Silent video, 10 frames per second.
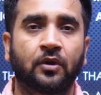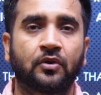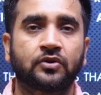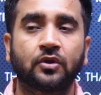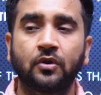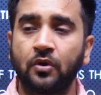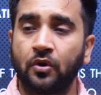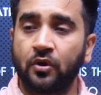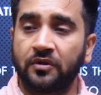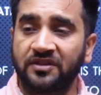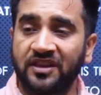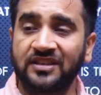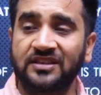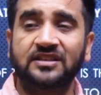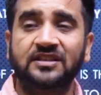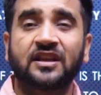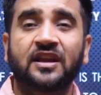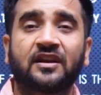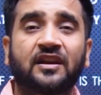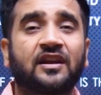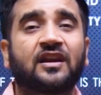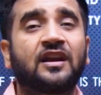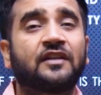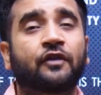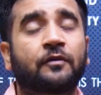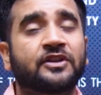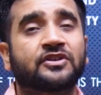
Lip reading: So this critical information